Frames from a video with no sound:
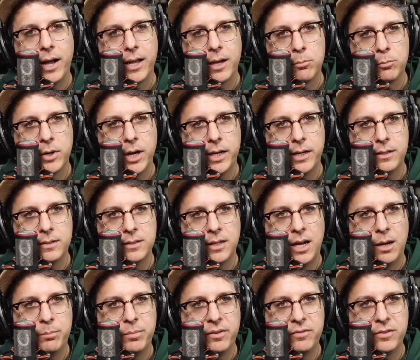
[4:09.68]
I am right on
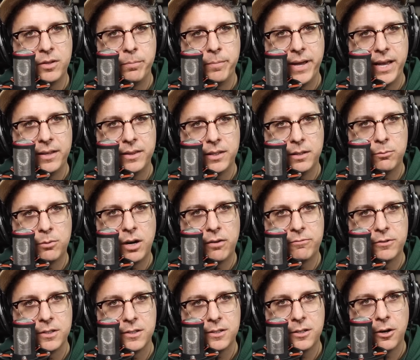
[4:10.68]
top of the Manley
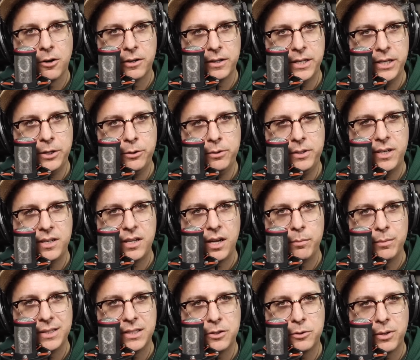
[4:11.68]
Reference Cardioid to
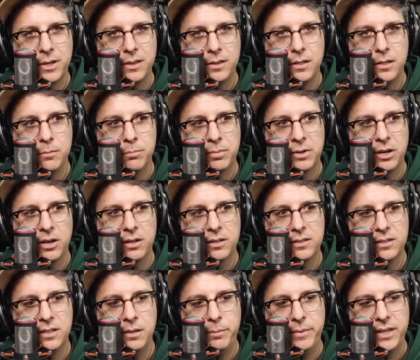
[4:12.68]
demonstrate the
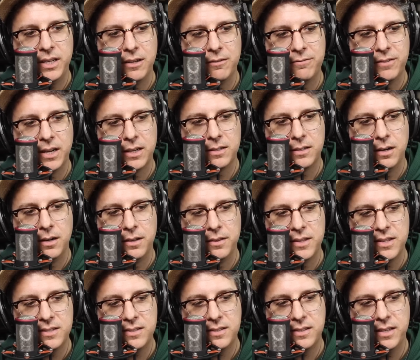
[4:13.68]
proximity effect on
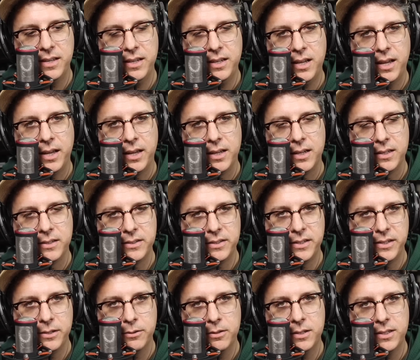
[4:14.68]
this thing, and
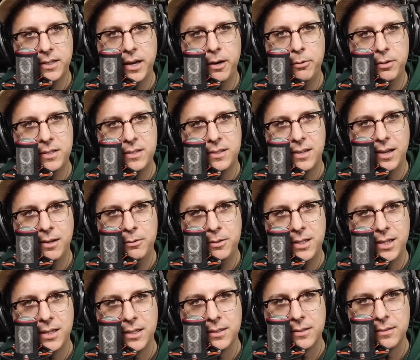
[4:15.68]
here is how it's
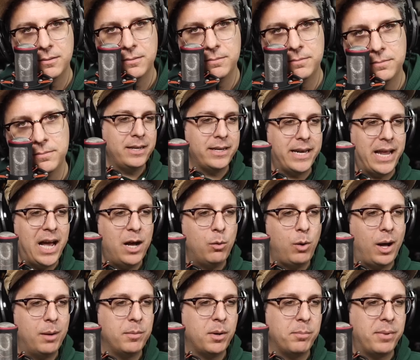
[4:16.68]
sounding. Now
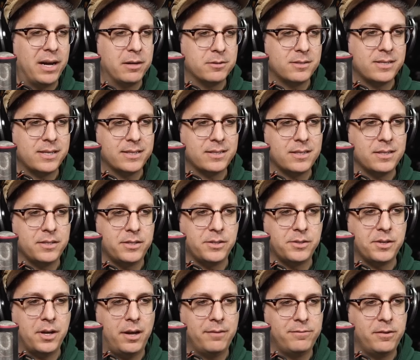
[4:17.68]
I'm about six inches
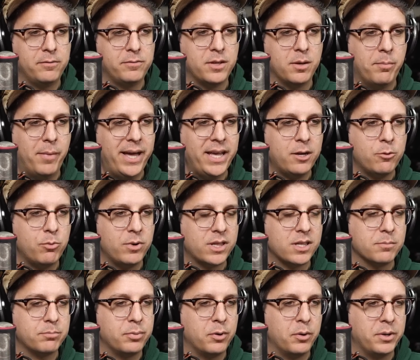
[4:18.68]
off of the mic with
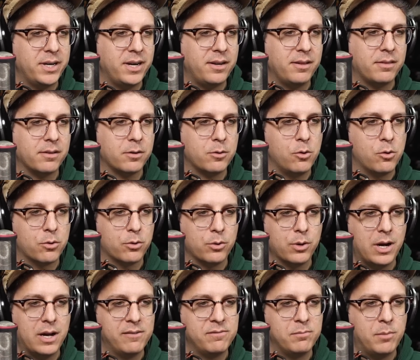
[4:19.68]
it pointed at the corner
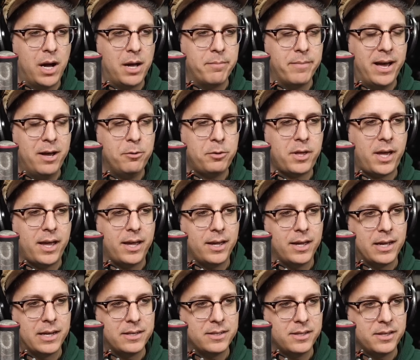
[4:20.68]
of my mouth,
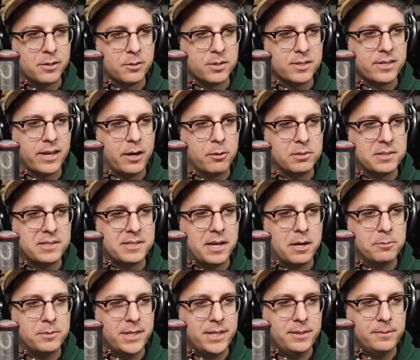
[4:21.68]
and here is how it's
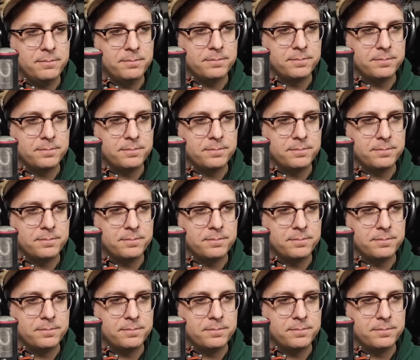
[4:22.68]
sounding.